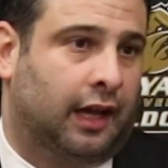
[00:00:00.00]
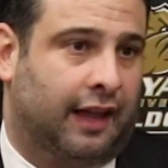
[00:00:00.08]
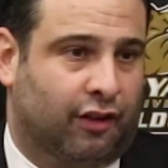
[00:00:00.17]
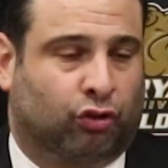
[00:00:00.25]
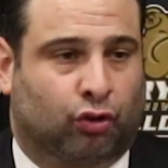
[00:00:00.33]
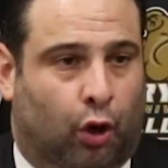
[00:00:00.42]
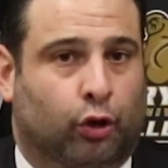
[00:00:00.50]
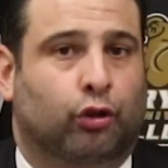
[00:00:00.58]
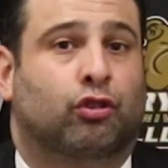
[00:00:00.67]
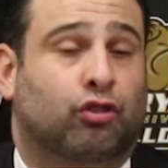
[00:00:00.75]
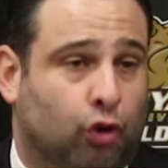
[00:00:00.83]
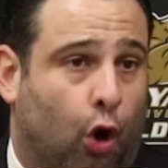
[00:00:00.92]
and they're start-
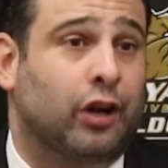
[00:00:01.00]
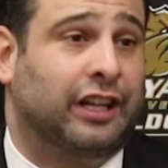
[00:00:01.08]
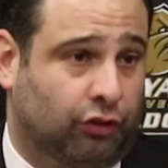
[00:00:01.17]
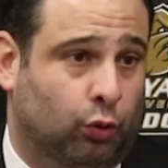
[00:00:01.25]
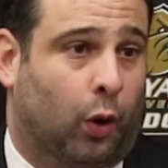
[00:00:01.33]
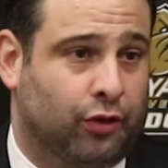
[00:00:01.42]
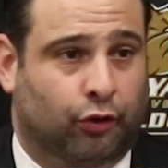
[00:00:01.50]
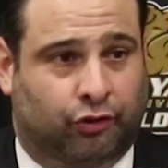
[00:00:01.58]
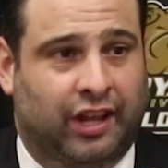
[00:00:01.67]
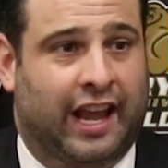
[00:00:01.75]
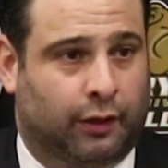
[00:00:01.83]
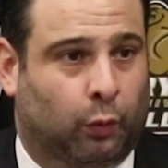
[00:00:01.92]
starting to
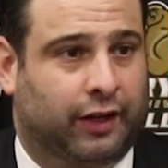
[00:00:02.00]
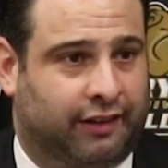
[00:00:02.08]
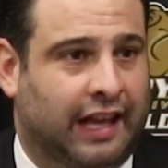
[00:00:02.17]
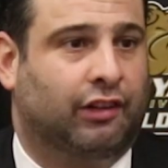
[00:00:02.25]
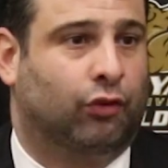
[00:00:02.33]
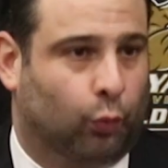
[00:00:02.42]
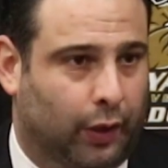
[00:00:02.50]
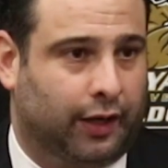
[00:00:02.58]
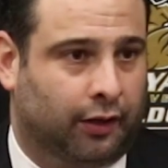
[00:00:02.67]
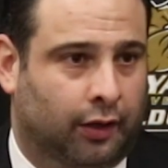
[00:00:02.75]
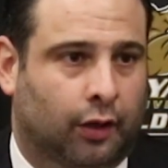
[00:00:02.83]
understand what it takes to win.